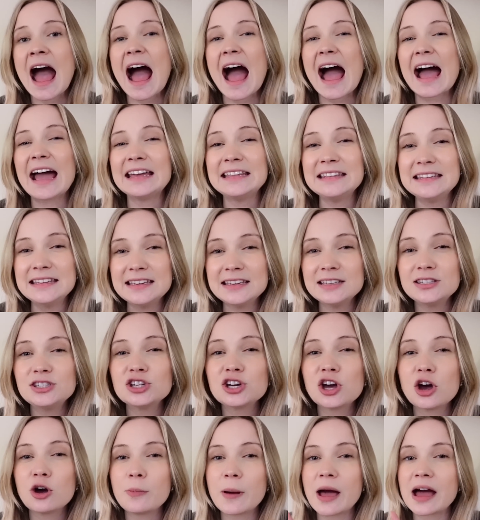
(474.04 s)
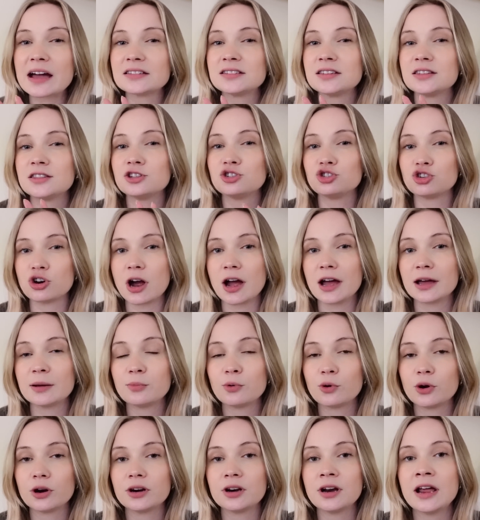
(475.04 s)
I need to go back to the drawing
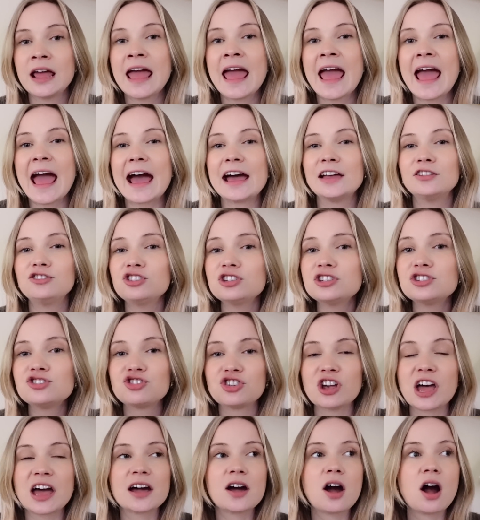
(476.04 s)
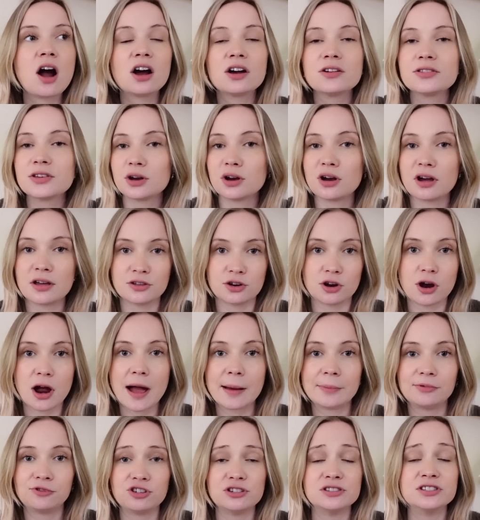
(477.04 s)
board and just check, are there other
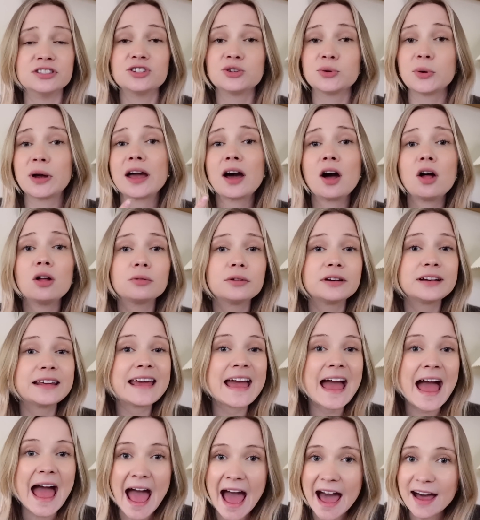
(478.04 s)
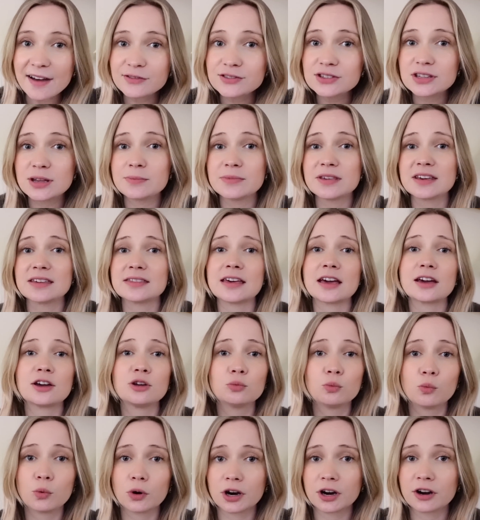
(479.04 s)
options? Do I already have something that
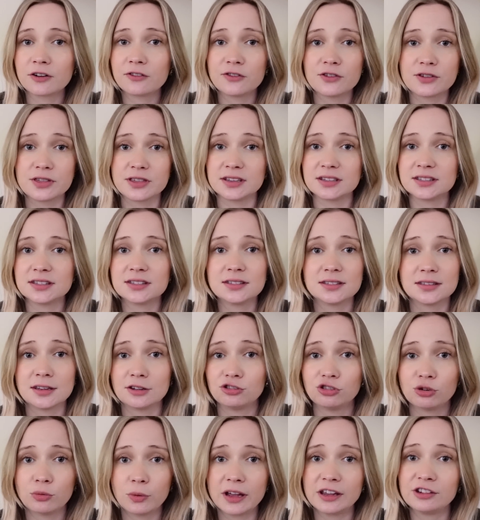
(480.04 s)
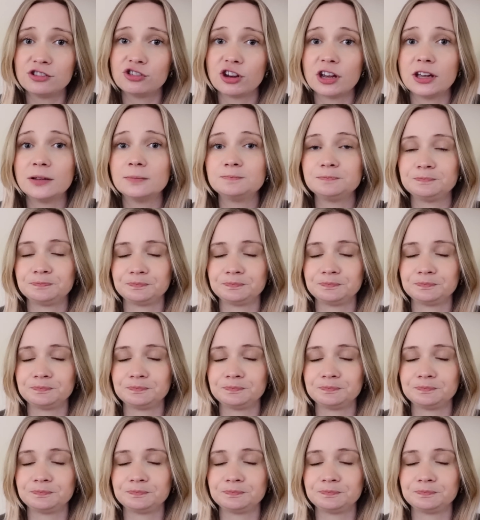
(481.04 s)
could work for this situation?